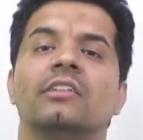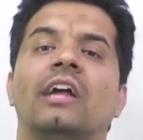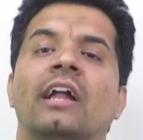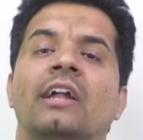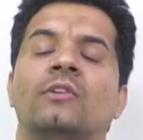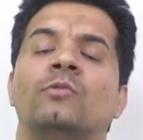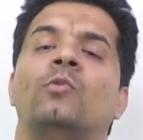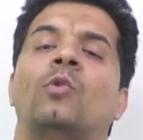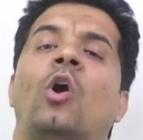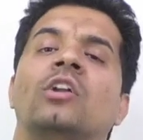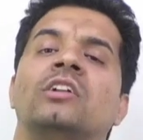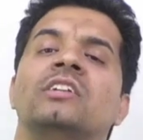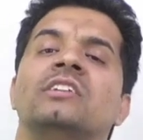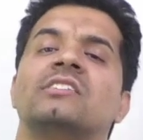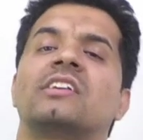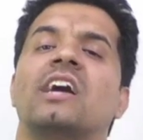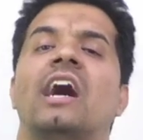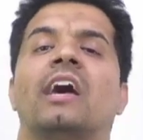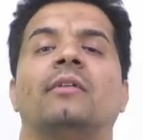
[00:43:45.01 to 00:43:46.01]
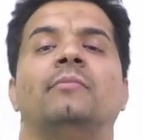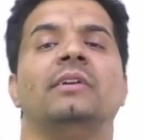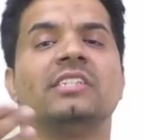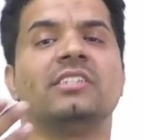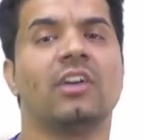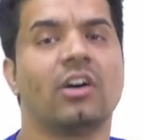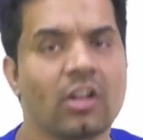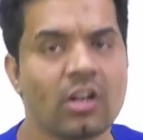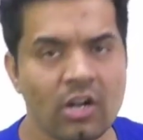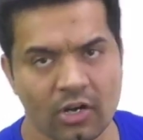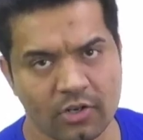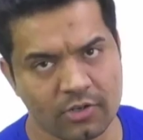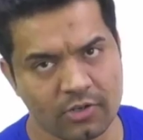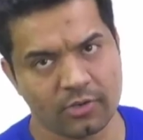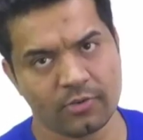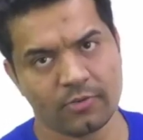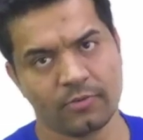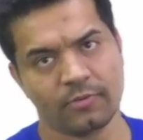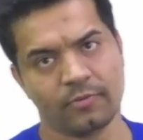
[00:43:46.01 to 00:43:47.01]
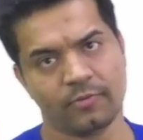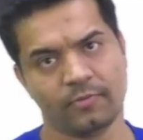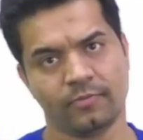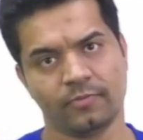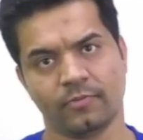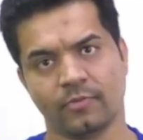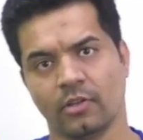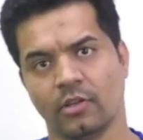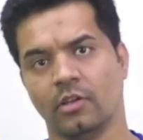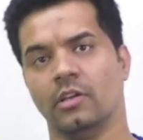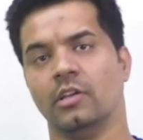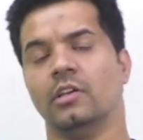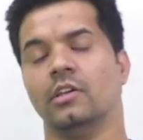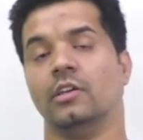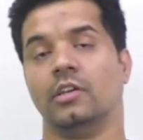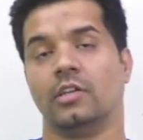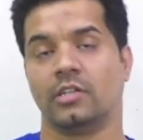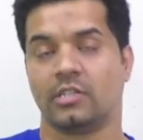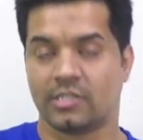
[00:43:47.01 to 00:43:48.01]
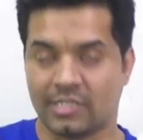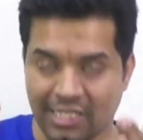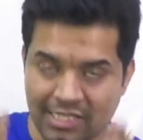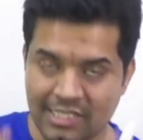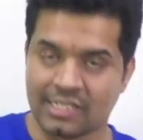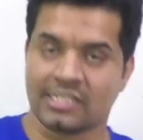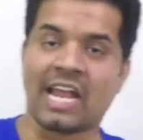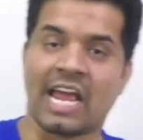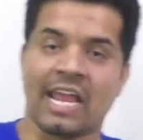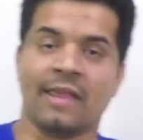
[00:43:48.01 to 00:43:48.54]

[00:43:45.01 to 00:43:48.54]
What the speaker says: that what is garbage or not? Till the